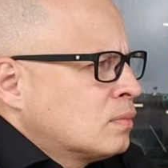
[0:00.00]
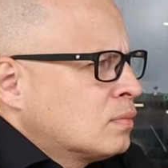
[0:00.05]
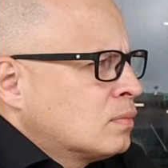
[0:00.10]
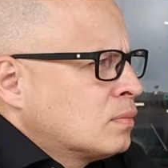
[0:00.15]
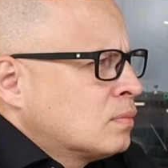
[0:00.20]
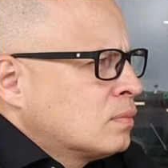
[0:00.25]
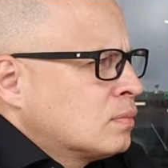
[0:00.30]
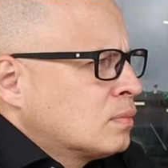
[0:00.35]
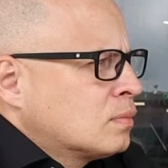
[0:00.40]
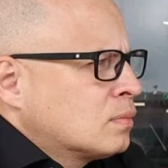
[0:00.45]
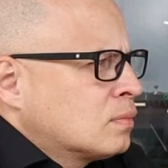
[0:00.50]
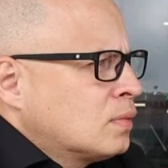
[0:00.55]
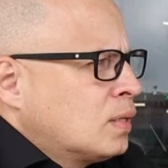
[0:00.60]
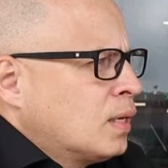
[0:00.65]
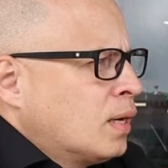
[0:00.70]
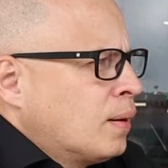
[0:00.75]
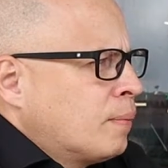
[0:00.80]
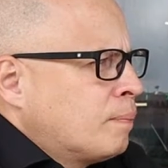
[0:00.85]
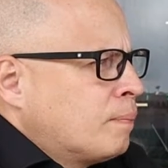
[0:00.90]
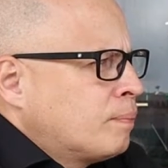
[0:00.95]

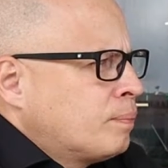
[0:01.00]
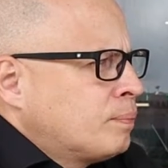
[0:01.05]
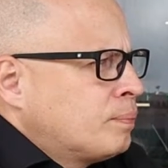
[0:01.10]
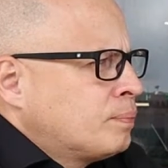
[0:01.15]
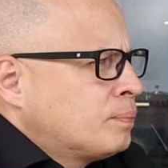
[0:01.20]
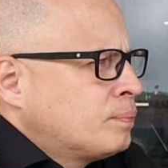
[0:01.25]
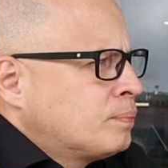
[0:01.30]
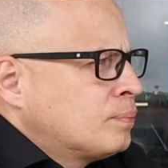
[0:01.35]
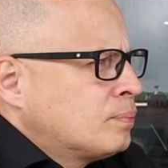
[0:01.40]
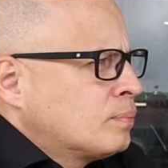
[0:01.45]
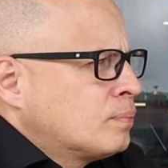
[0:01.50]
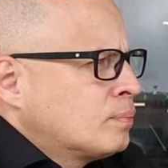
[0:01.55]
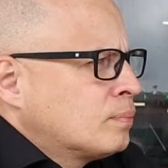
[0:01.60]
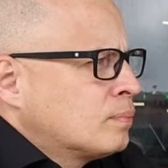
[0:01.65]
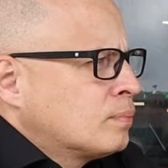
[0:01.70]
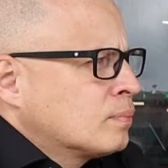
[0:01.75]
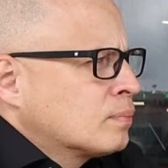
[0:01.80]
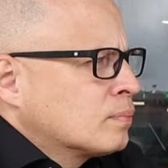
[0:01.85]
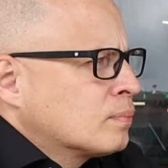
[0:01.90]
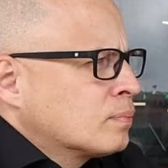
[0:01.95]

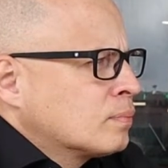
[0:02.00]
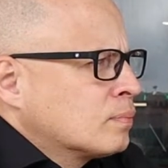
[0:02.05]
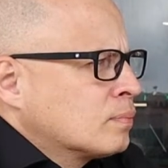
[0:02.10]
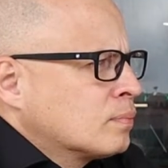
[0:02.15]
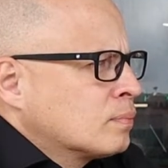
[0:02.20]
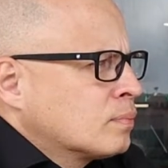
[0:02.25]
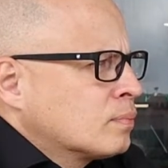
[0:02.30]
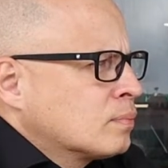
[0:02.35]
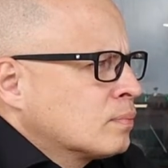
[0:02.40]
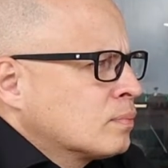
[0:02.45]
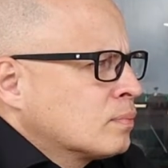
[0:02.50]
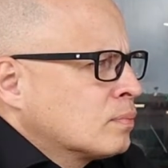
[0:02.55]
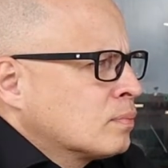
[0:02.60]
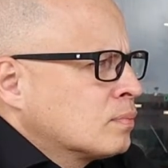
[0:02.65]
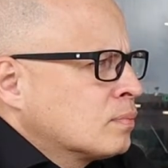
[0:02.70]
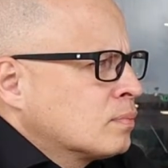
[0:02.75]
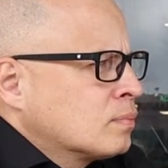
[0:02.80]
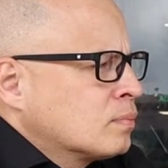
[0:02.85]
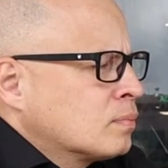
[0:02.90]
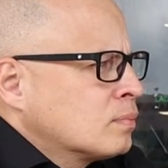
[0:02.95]

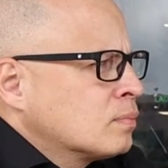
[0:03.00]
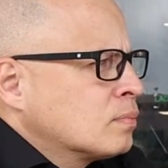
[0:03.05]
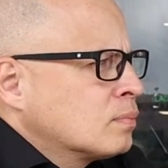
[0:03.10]
This person isn't speaking.